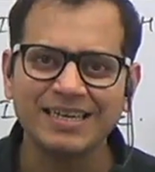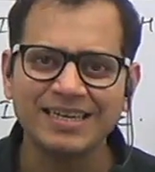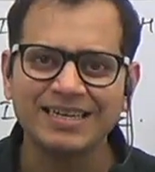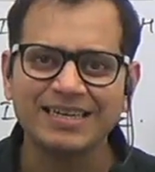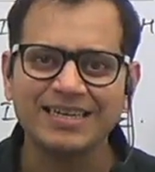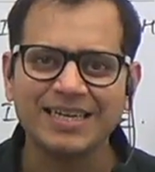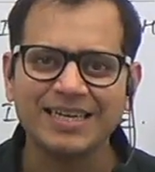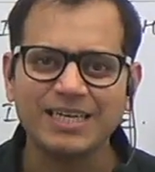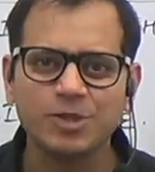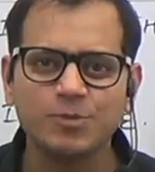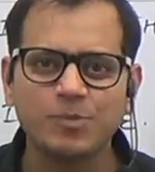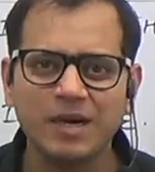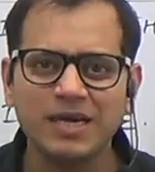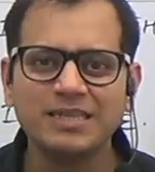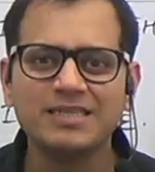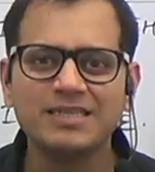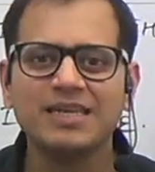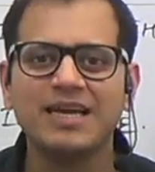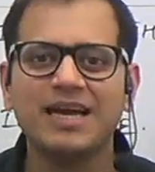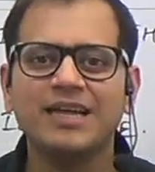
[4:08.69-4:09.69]
it
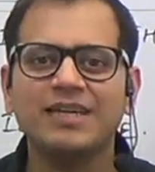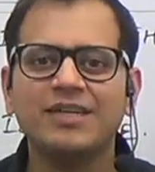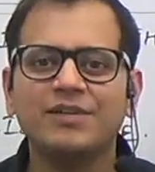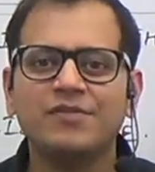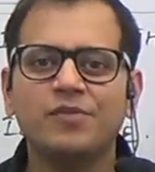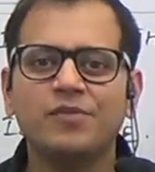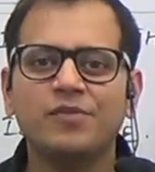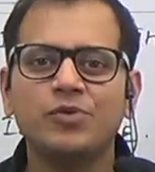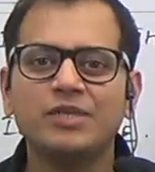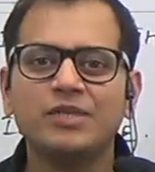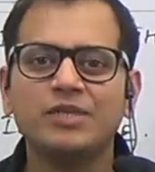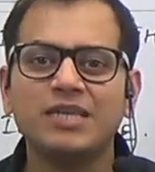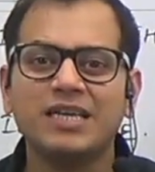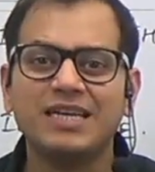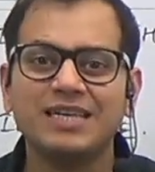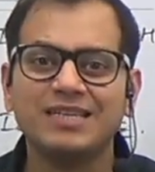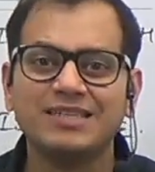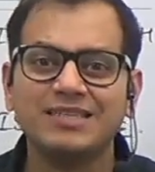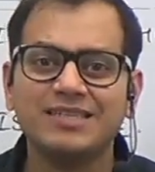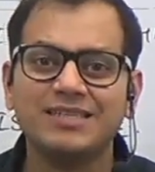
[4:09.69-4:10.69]
expands and it flows
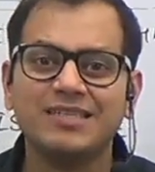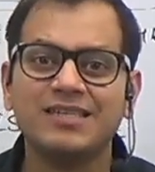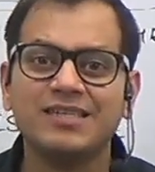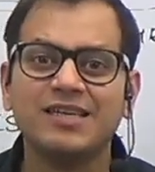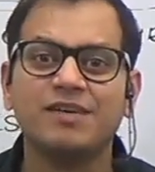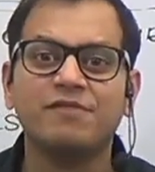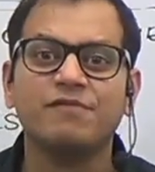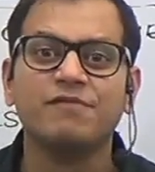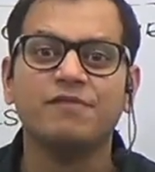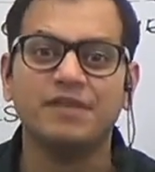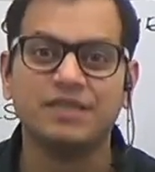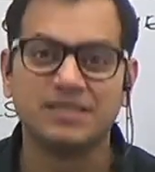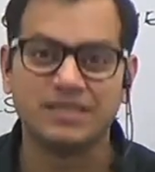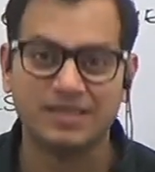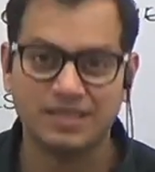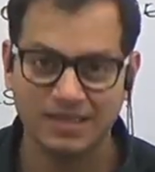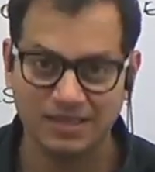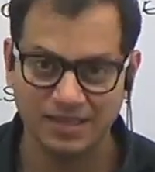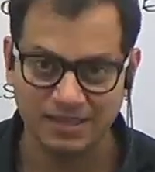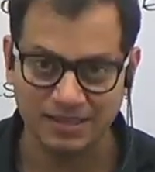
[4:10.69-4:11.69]
as a surface
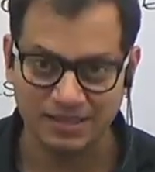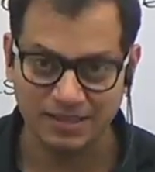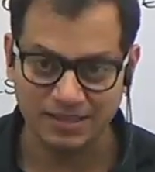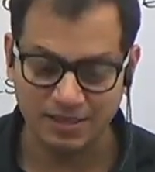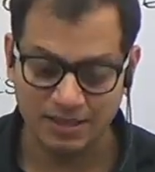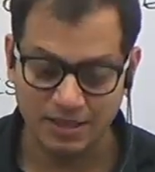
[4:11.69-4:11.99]
current.